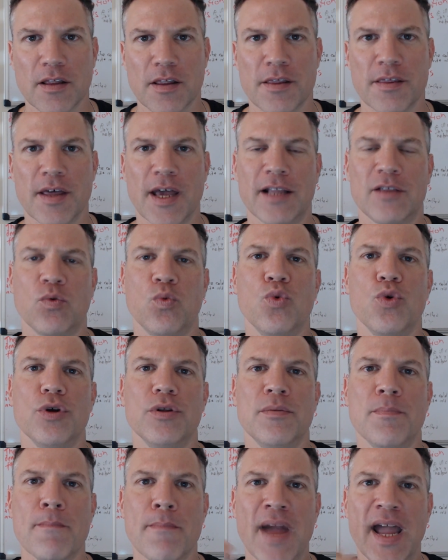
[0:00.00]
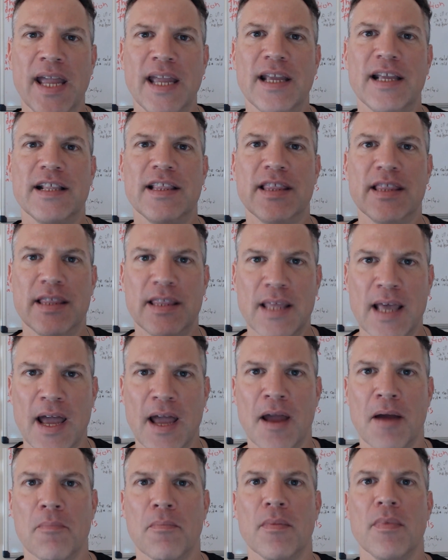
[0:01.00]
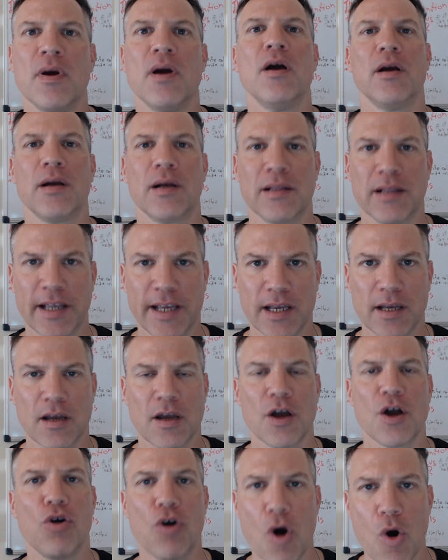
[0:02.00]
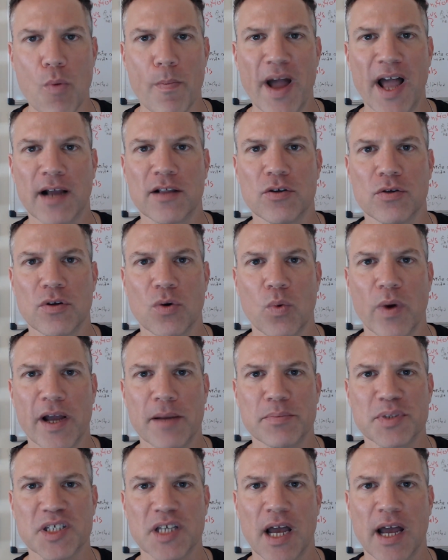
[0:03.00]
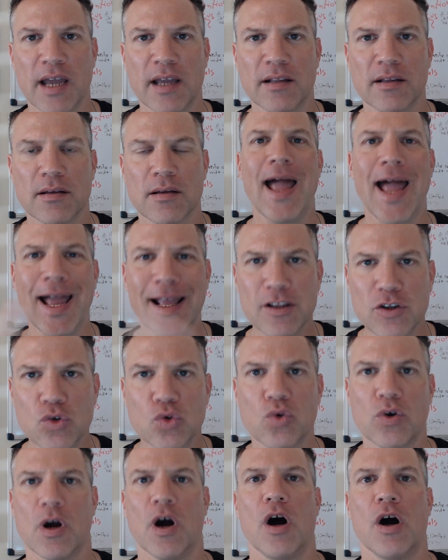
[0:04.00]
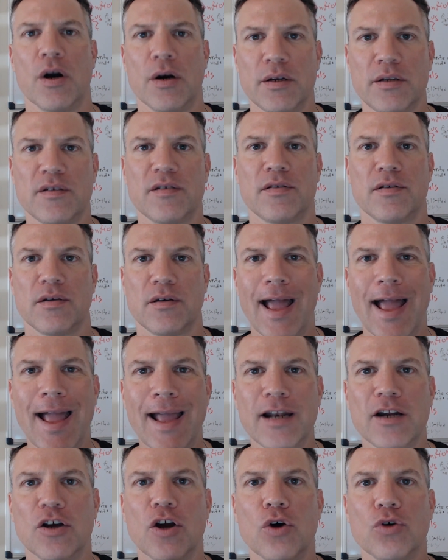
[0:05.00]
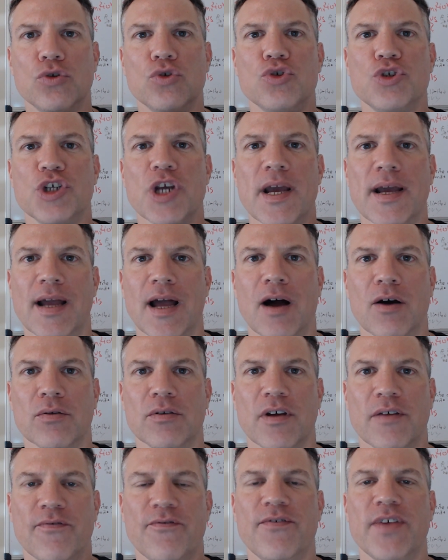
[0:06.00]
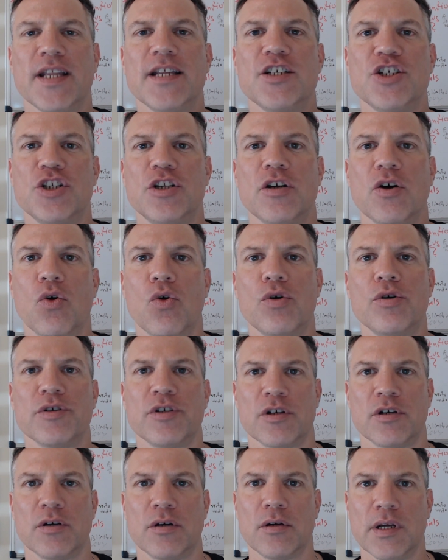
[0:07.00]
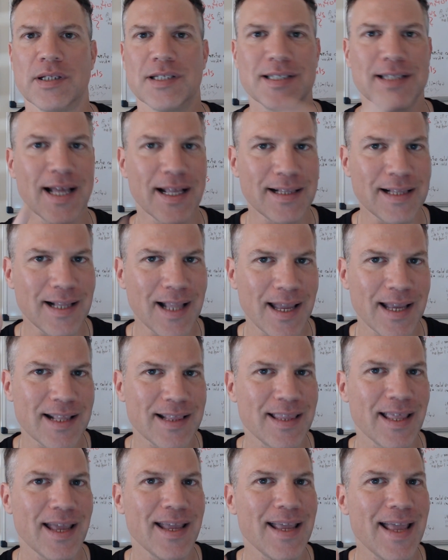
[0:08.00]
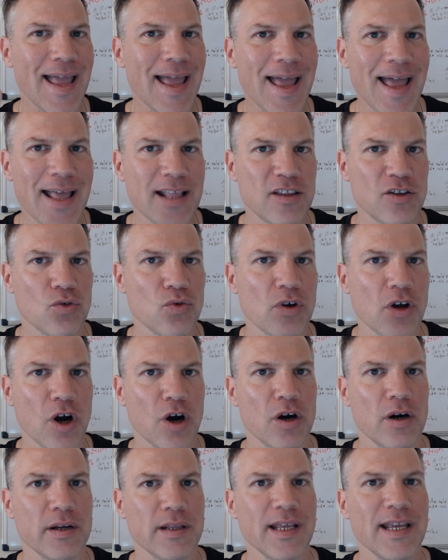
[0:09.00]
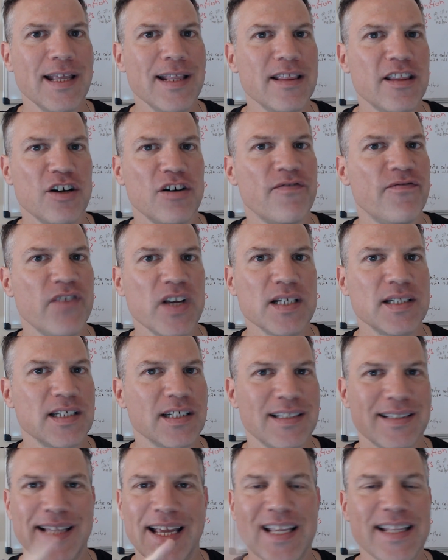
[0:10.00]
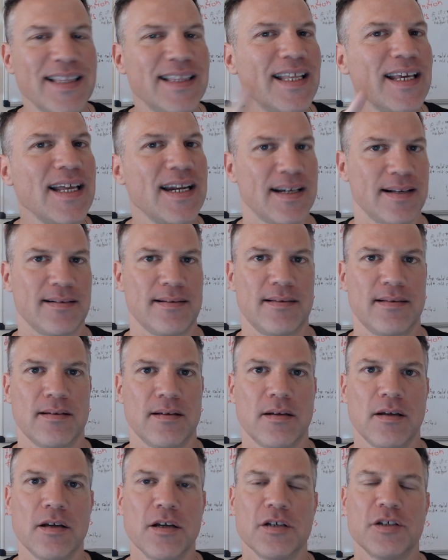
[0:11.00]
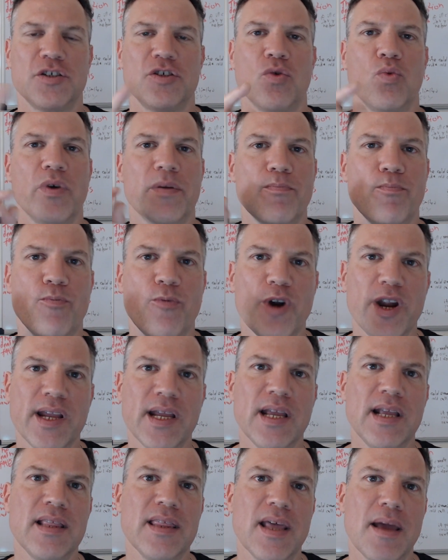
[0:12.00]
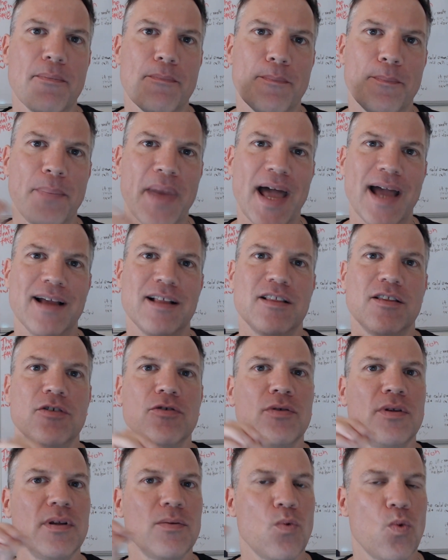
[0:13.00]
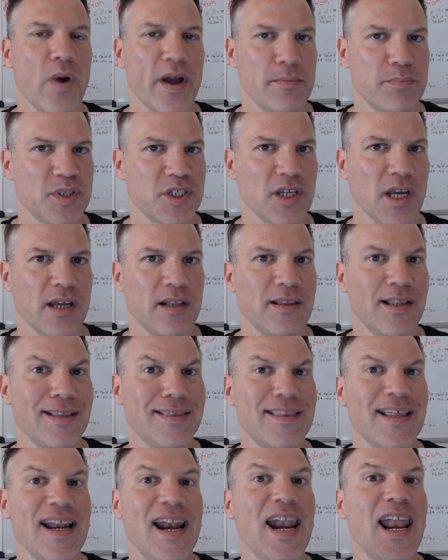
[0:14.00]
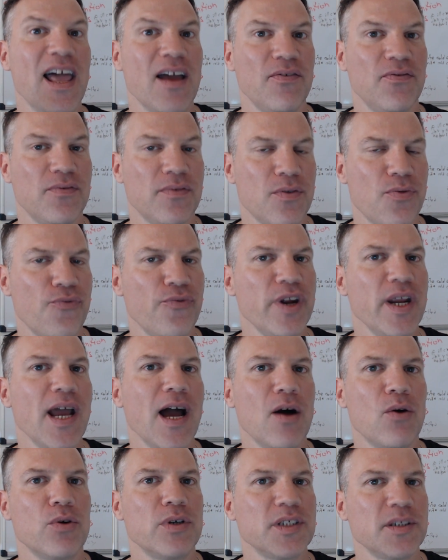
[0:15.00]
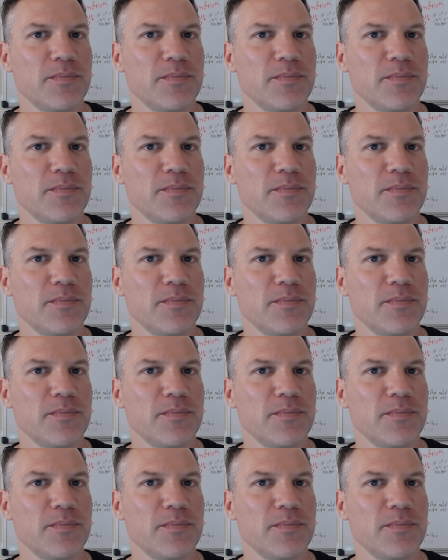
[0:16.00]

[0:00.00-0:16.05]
that would make them click, go back to the website, add to cart, and go to checkout and finish the order. It's not like they add to cart in their visit. They didn't. So we're bringing them back to the website that they left 3 hours